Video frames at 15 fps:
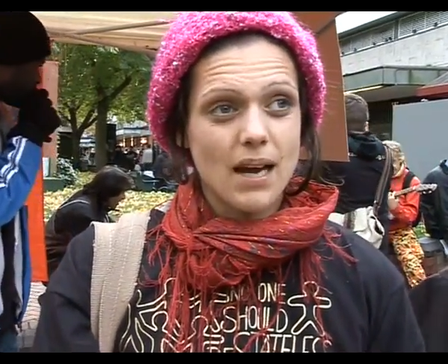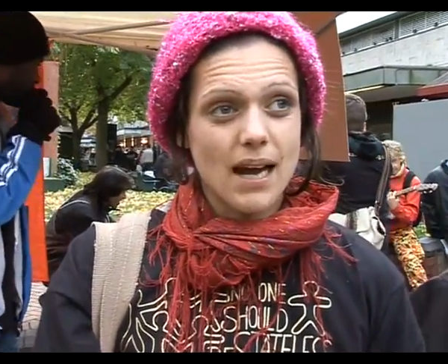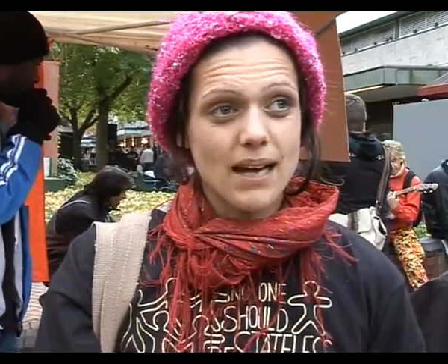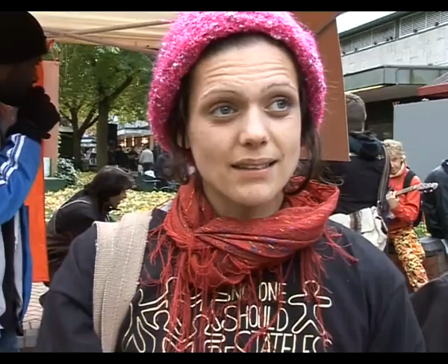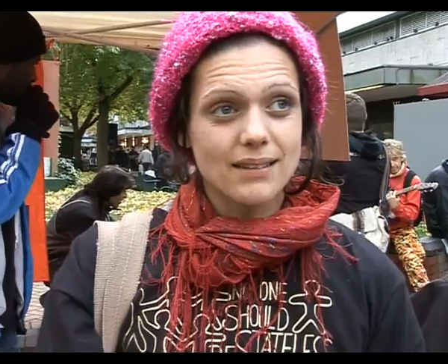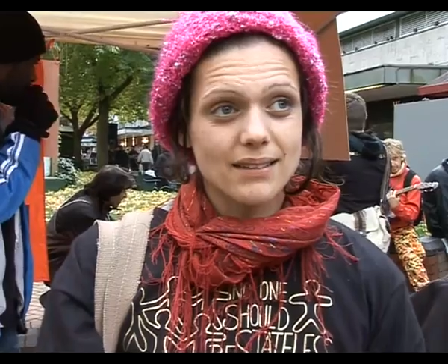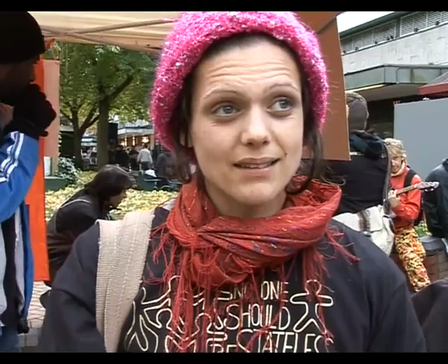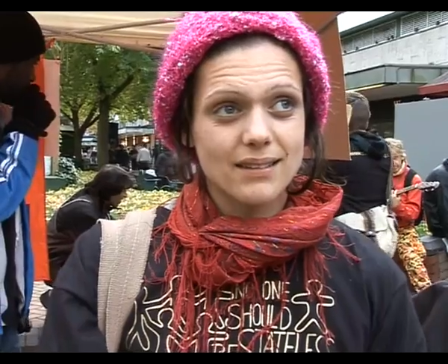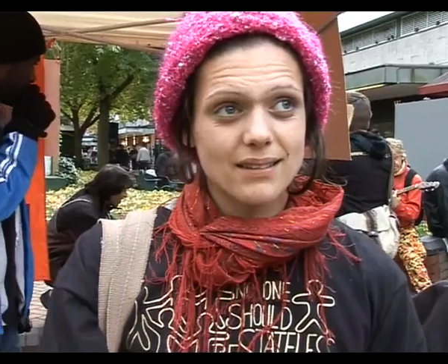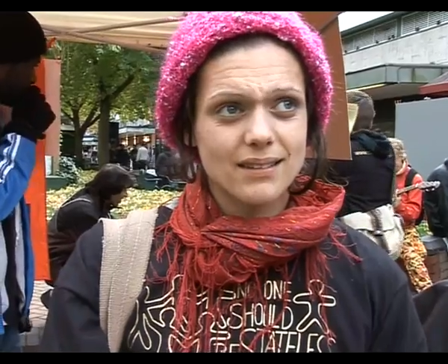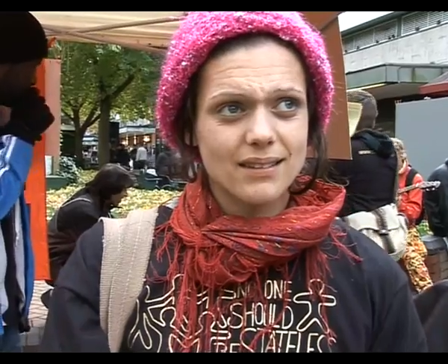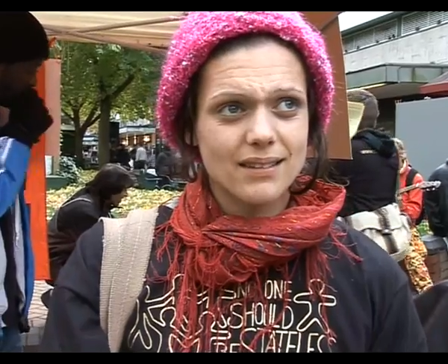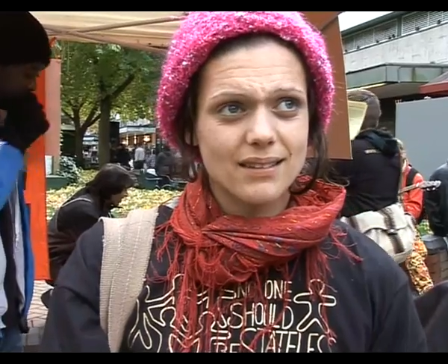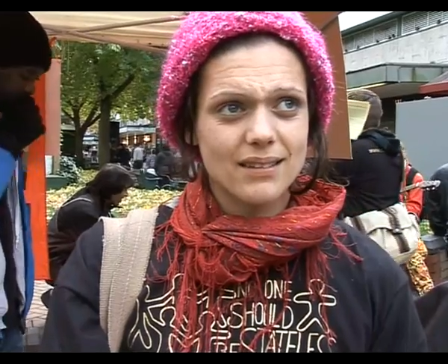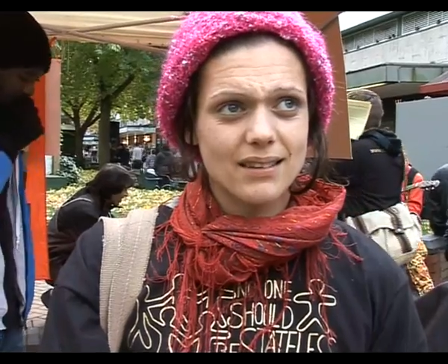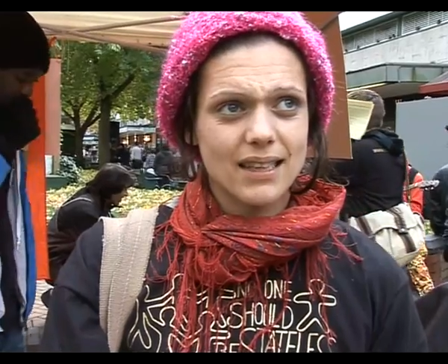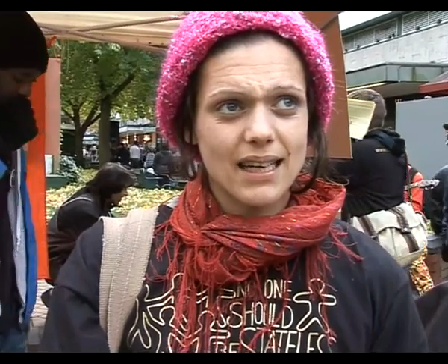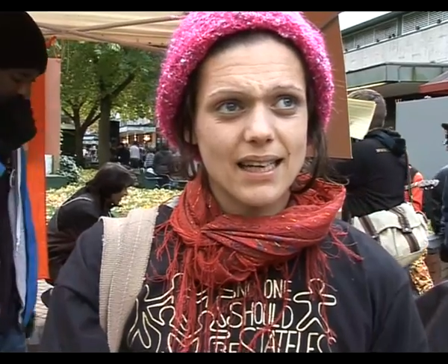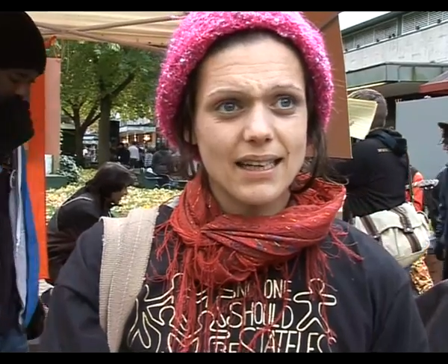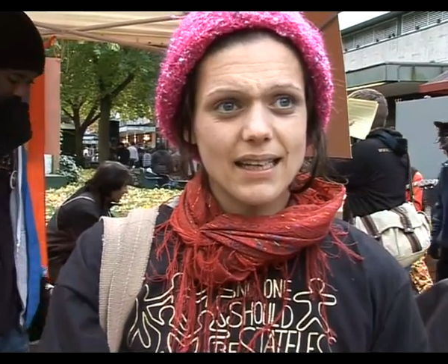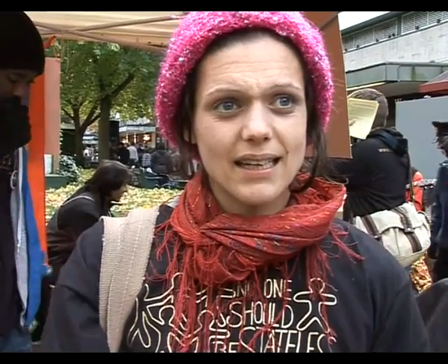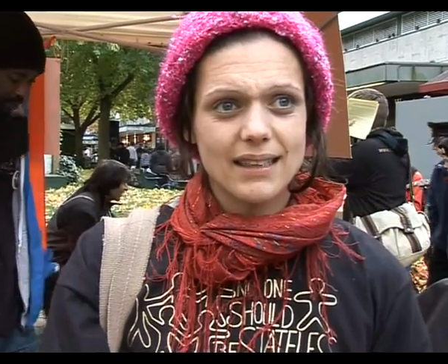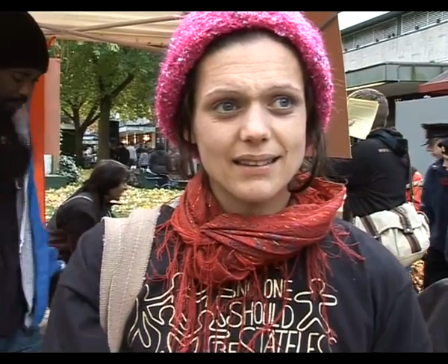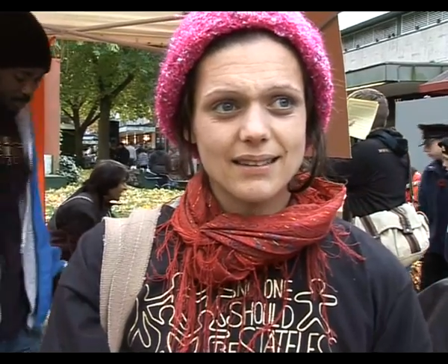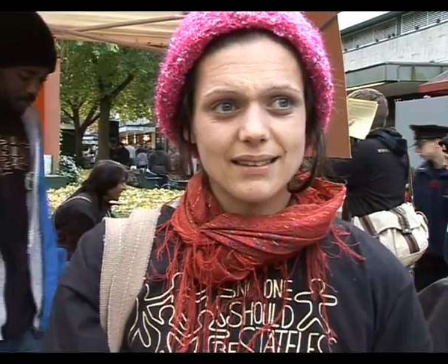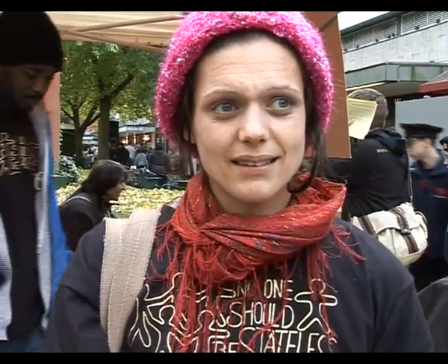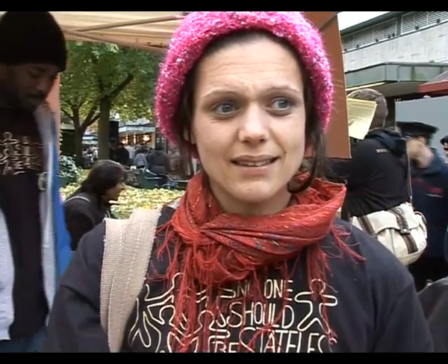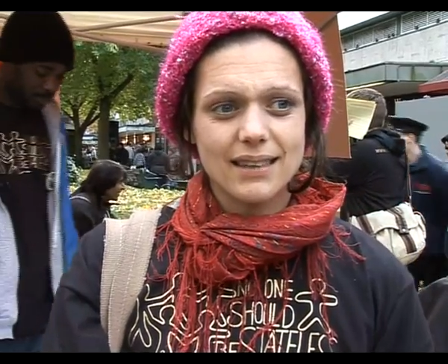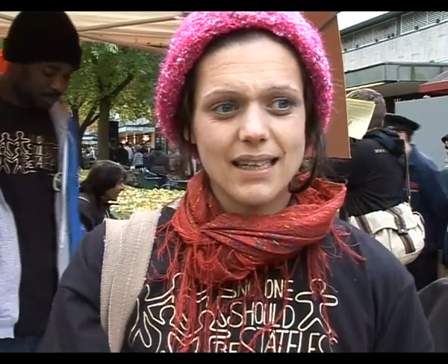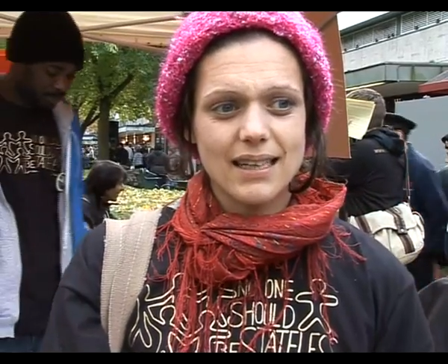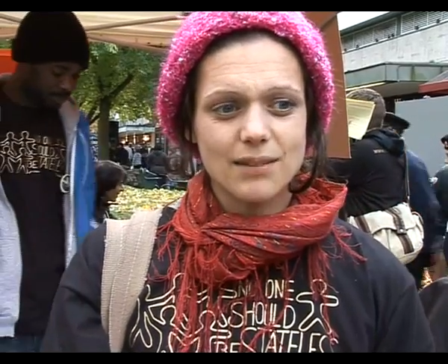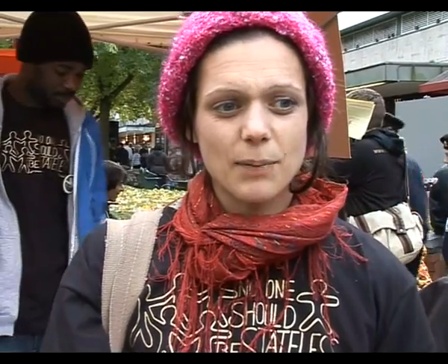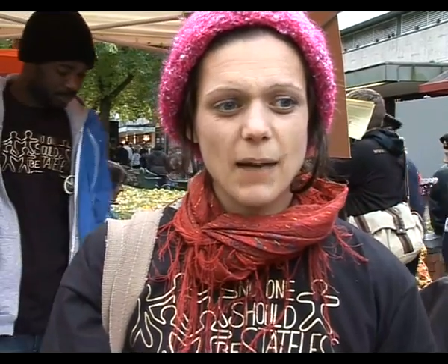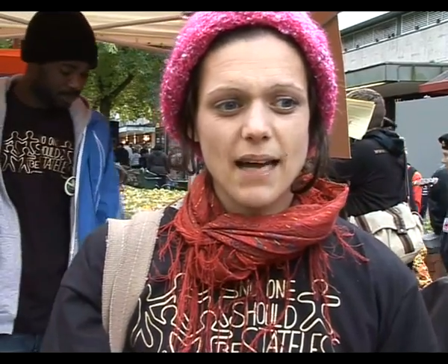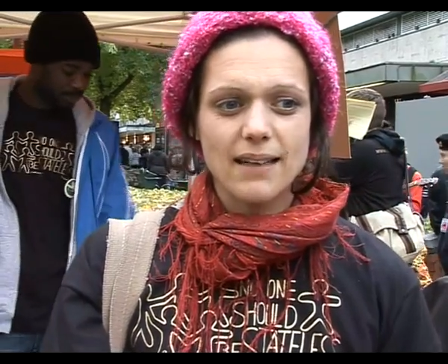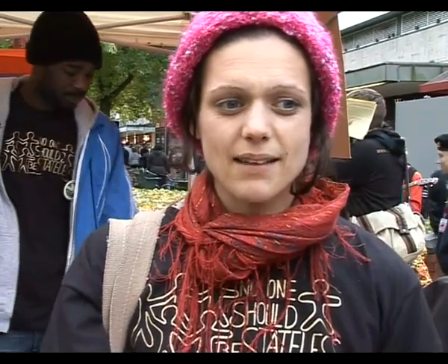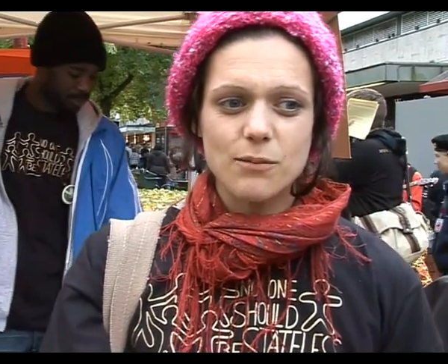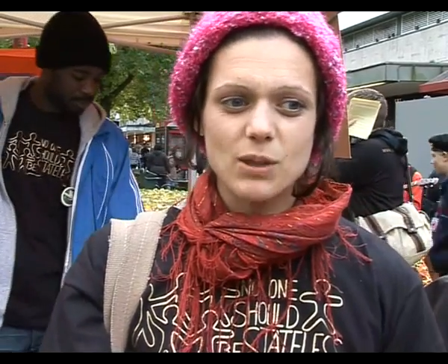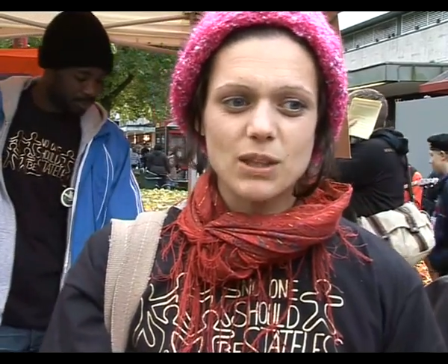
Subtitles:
And it's bad,